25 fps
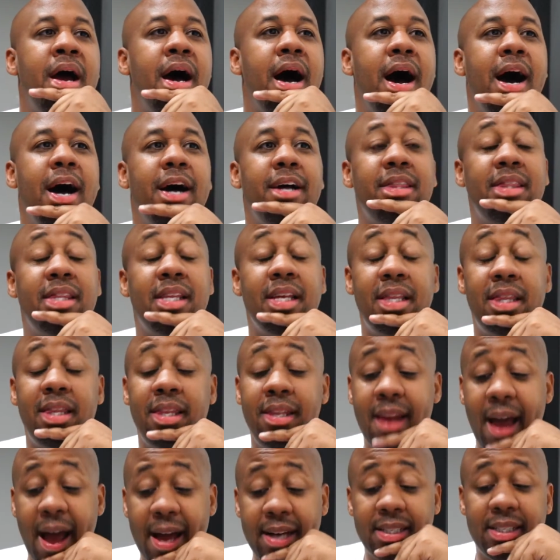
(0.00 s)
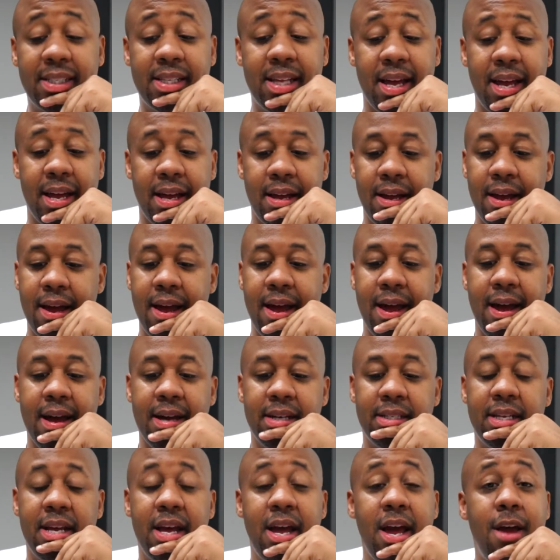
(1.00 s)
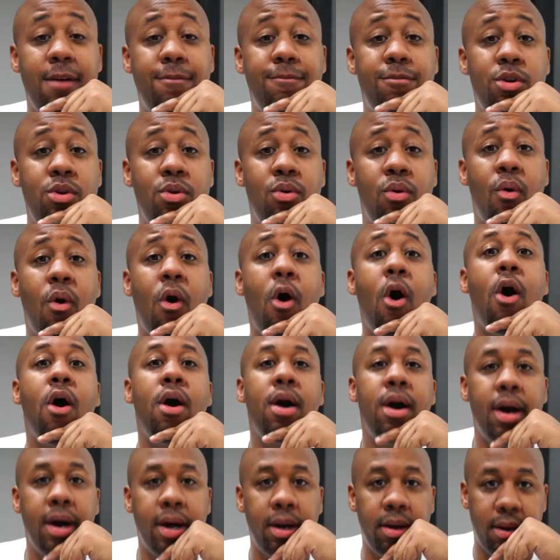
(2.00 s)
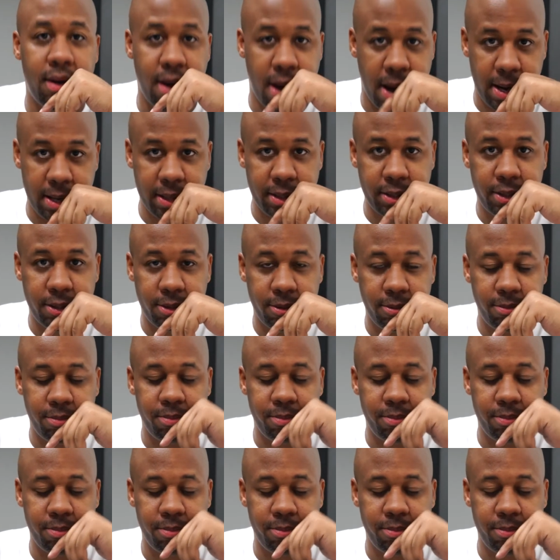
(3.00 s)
The next thing is, if you are unlocked,